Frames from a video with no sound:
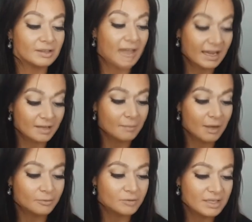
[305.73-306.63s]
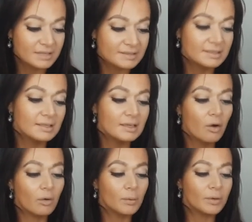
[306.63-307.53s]
are lacking boundaries
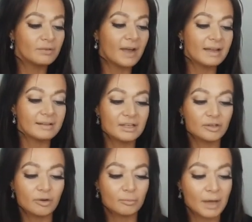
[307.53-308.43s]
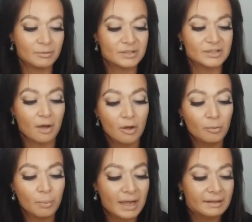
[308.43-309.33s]
or where you're violating your own boundaries on
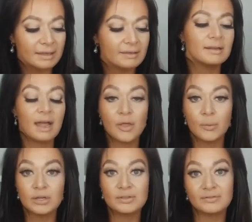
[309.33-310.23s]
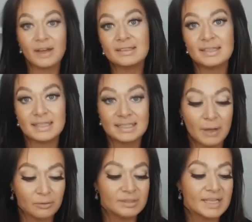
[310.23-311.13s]
autopilot. And when you define and set these
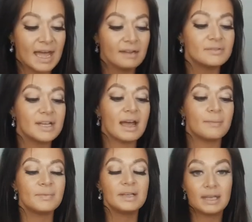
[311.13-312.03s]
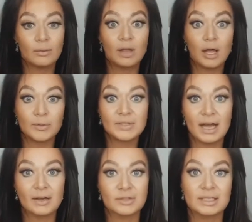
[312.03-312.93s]
boundaries ahead of time, it will help you to
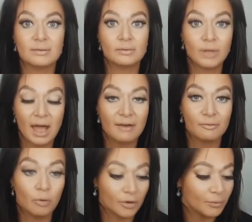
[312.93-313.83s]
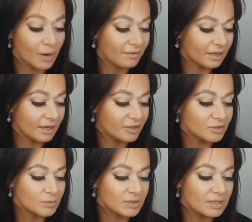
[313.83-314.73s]
actually have more thriving
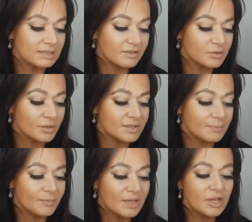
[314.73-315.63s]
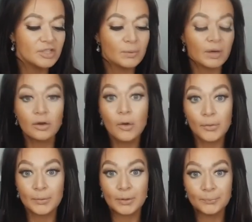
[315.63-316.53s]
connections with individuals. So we're going to
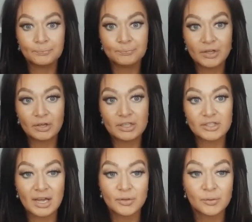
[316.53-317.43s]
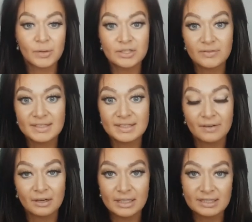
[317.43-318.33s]
go through, you're going to check through each of the
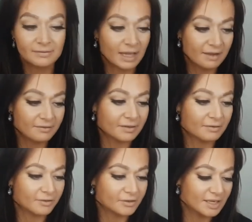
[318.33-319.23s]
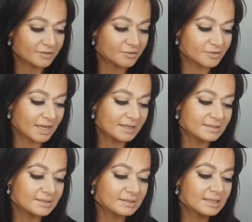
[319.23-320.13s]
7 areas of life in the first exercise,